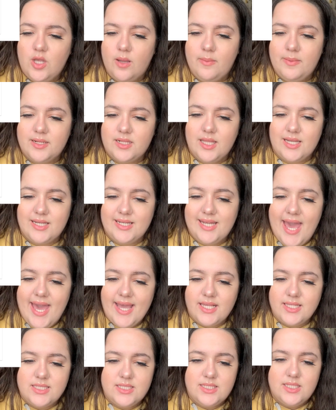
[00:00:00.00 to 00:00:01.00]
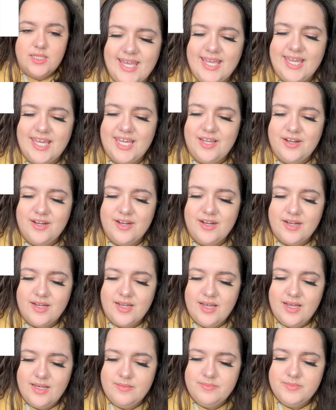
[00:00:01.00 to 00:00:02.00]
I'm gonna click next. Here
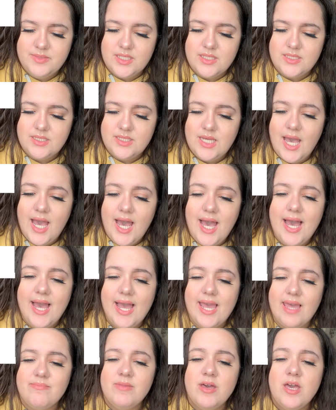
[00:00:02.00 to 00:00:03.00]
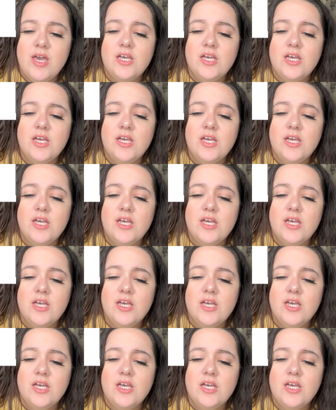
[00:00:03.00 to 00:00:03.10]
comes time